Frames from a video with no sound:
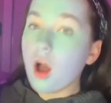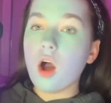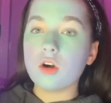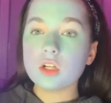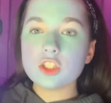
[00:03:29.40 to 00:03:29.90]

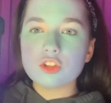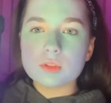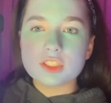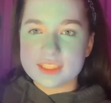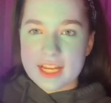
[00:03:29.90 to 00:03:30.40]
Okay, so we're
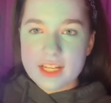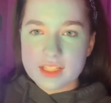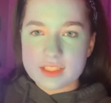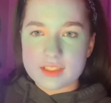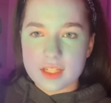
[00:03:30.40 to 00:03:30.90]
staying in
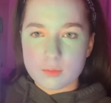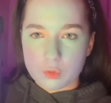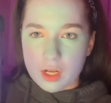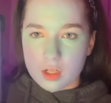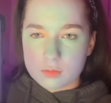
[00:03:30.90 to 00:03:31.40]
the same
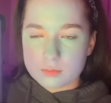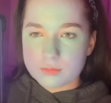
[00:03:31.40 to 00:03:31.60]
realm.